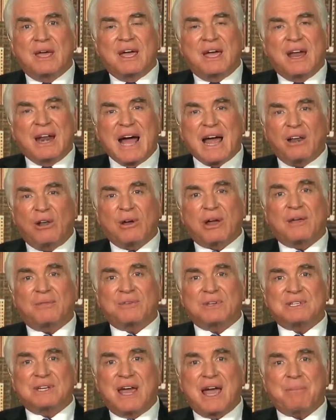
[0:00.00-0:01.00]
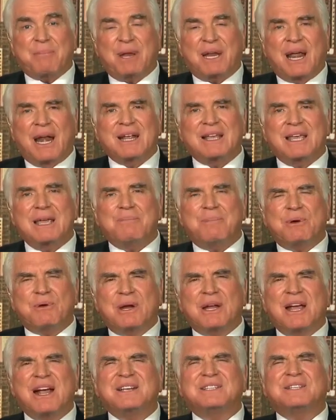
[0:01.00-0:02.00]
And I look at this happening, and I keep
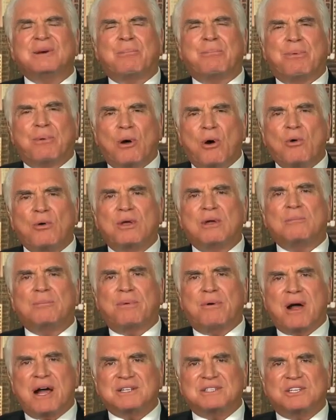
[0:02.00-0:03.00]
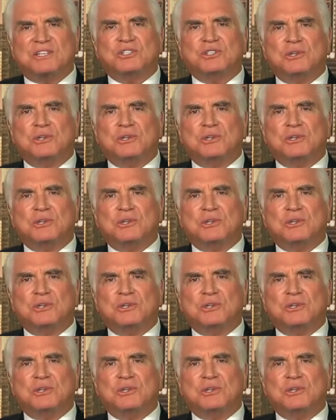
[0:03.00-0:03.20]
hearing it's a broken process.